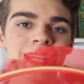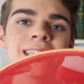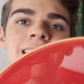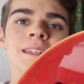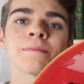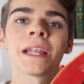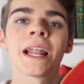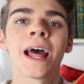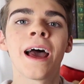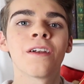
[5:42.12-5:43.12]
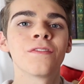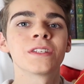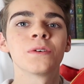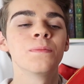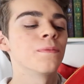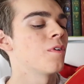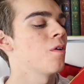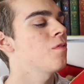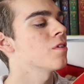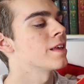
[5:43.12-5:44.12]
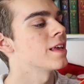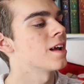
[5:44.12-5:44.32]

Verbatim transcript: This hasn't been out of its hoop for over a